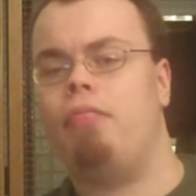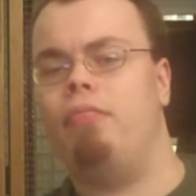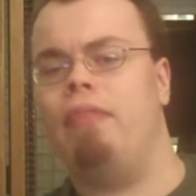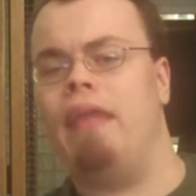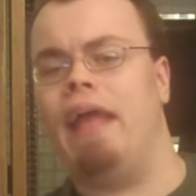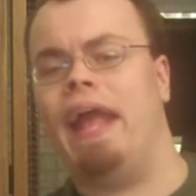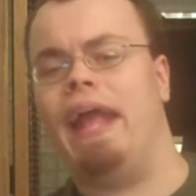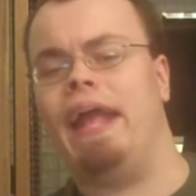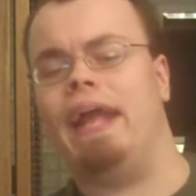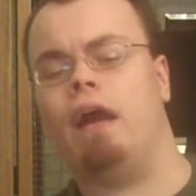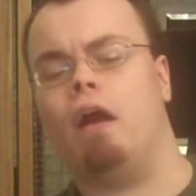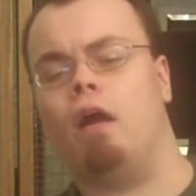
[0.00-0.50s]

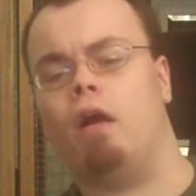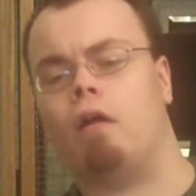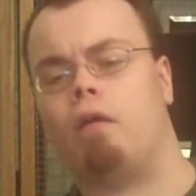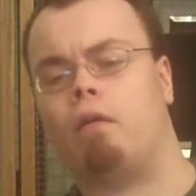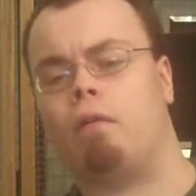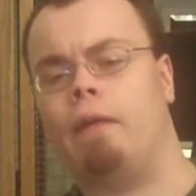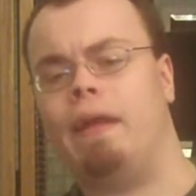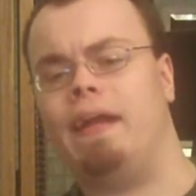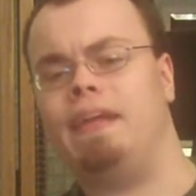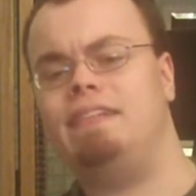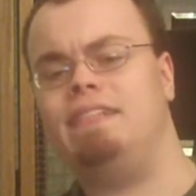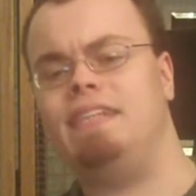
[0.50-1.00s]
They are a
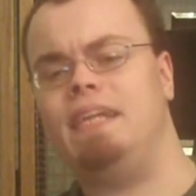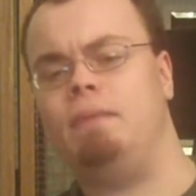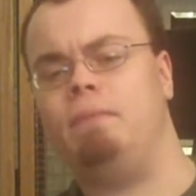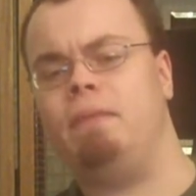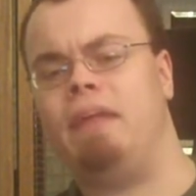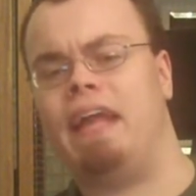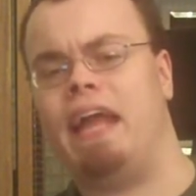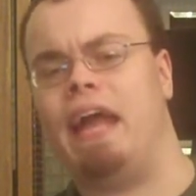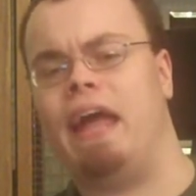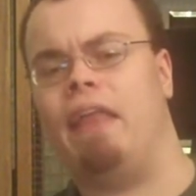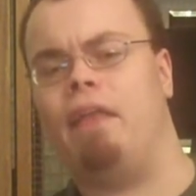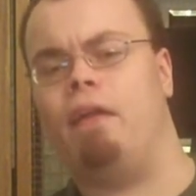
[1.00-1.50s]
great team
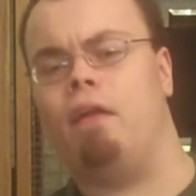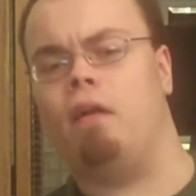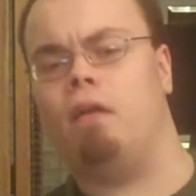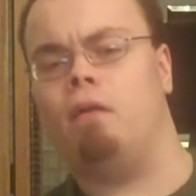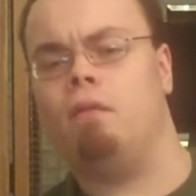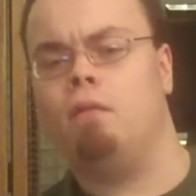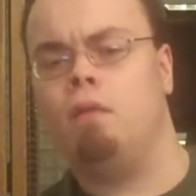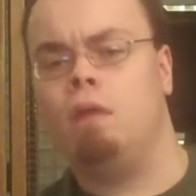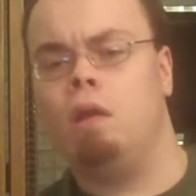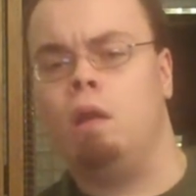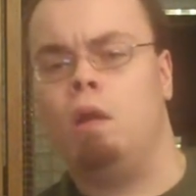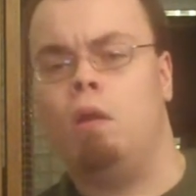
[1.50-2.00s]
together
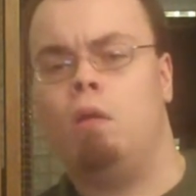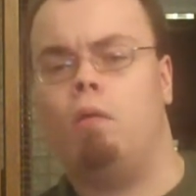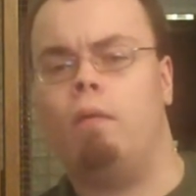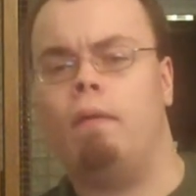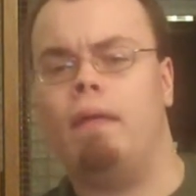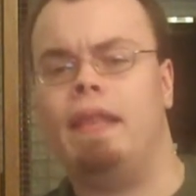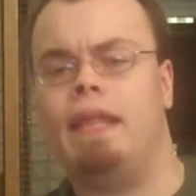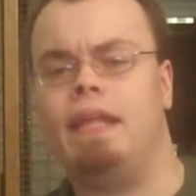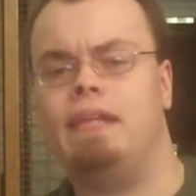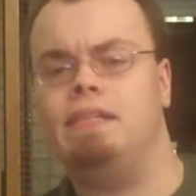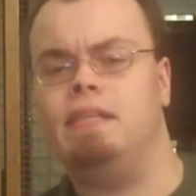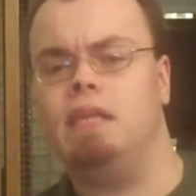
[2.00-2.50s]

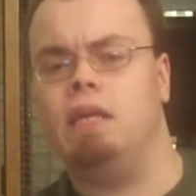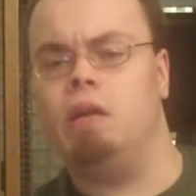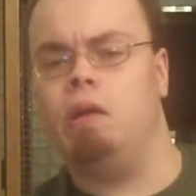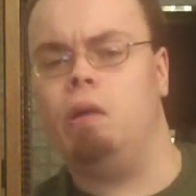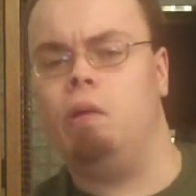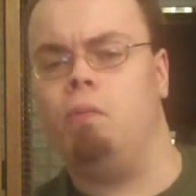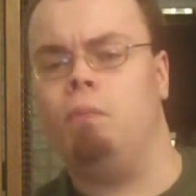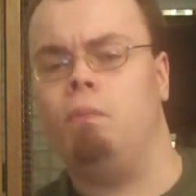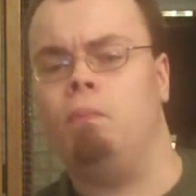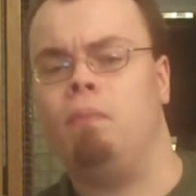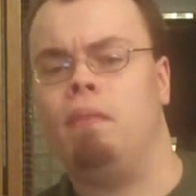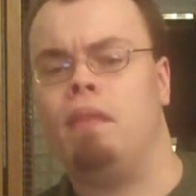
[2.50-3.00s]
when they
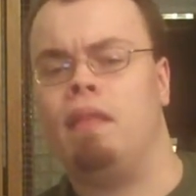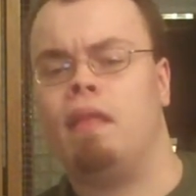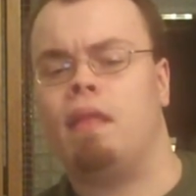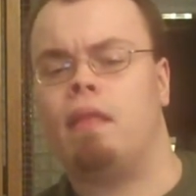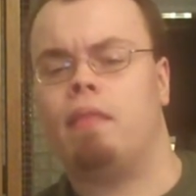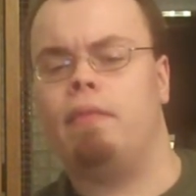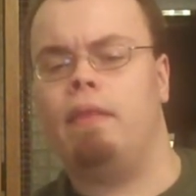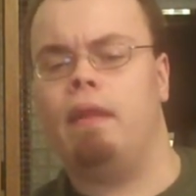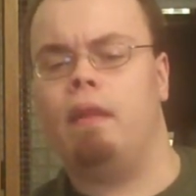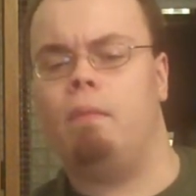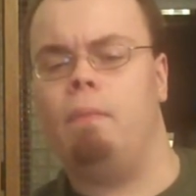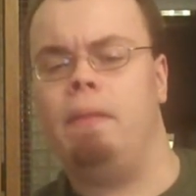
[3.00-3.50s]
do
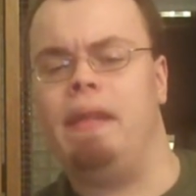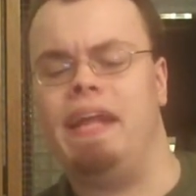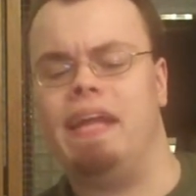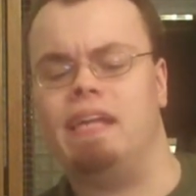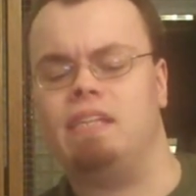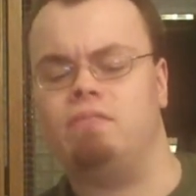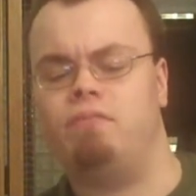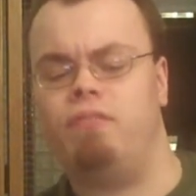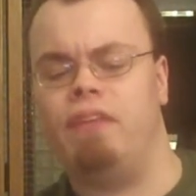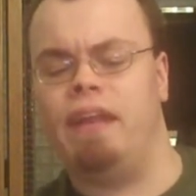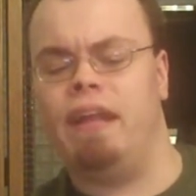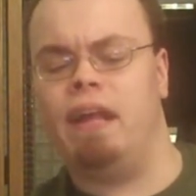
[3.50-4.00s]
their
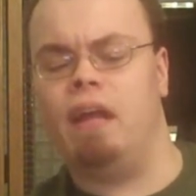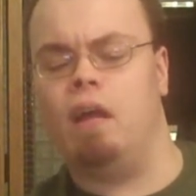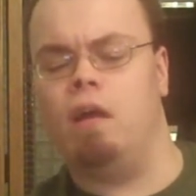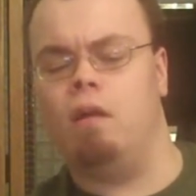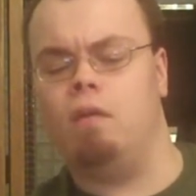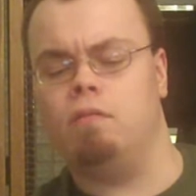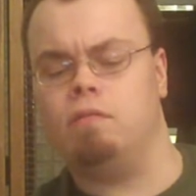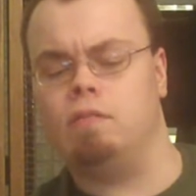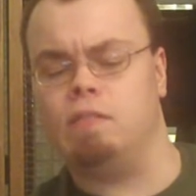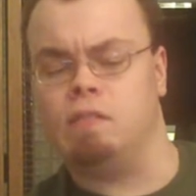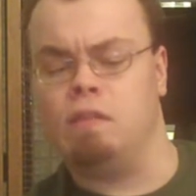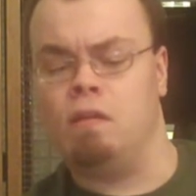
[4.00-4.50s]
BS
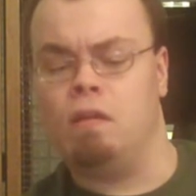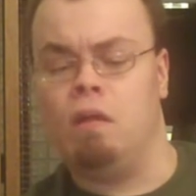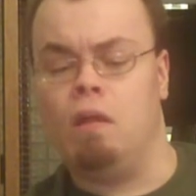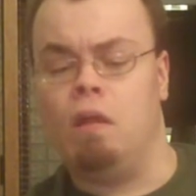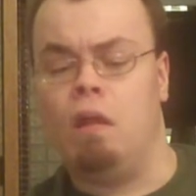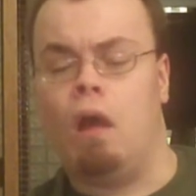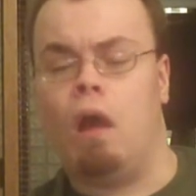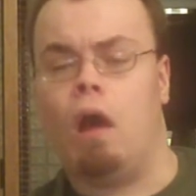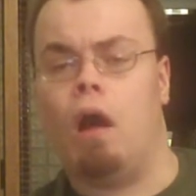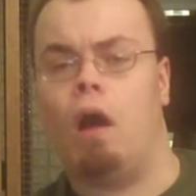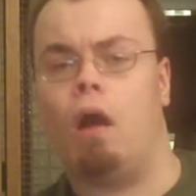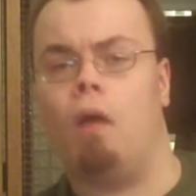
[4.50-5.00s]
videos
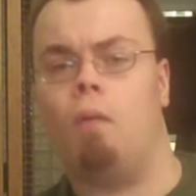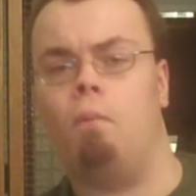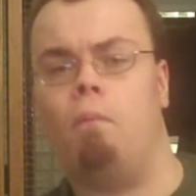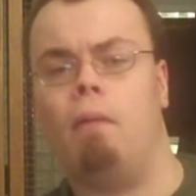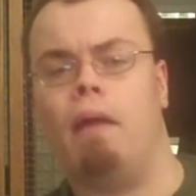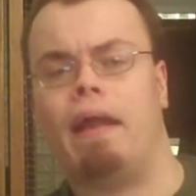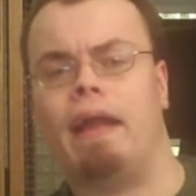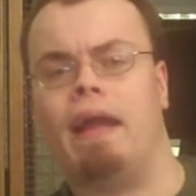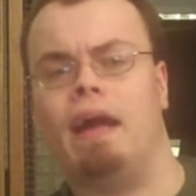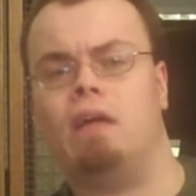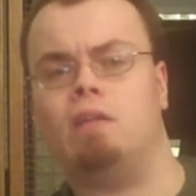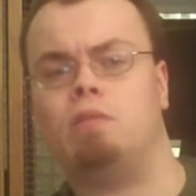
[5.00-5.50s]
on
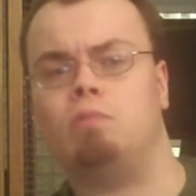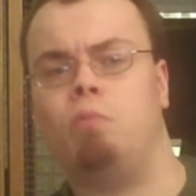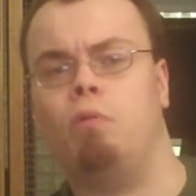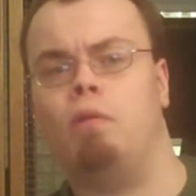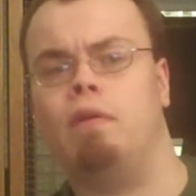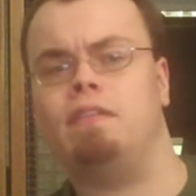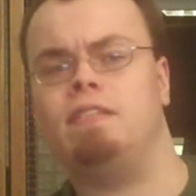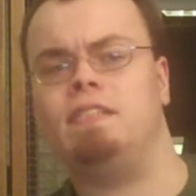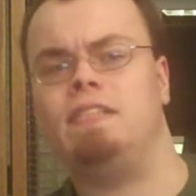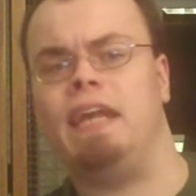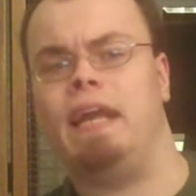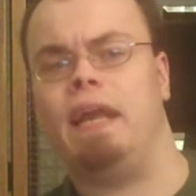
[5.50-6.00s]

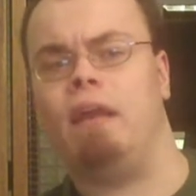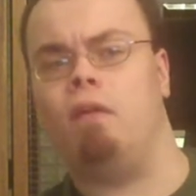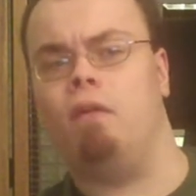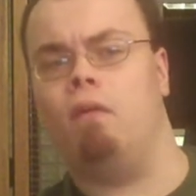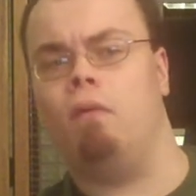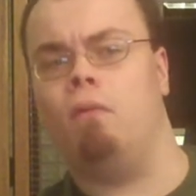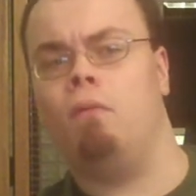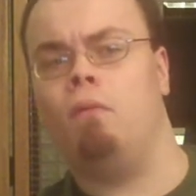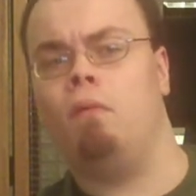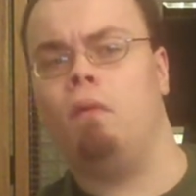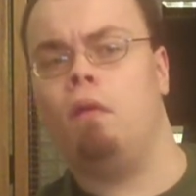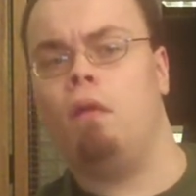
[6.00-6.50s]
BookhouseBoy's
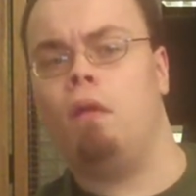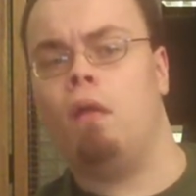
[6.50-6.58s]
channel.